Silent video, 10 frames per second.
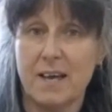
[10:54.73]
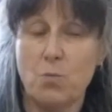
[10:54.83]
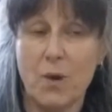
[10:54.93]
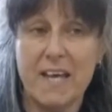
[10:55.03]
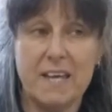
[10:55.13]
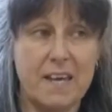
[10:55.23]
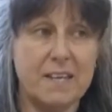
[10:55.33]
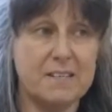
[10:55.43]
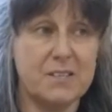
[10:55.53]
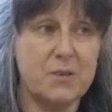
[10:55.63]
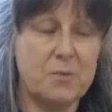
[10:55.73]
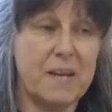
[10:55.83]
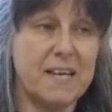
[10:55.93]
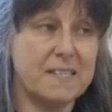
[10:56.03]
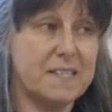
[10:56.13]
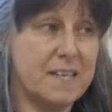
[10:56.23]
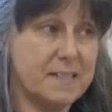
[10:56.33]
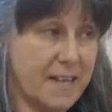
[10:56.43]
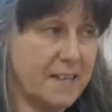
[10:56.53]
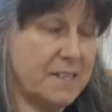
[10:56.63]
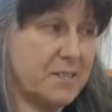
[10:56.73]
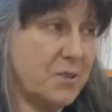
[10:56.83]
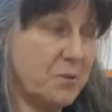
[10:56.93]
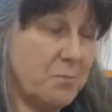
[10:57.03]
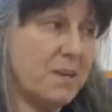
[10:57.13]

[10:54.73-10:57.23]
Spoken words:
a way into places and to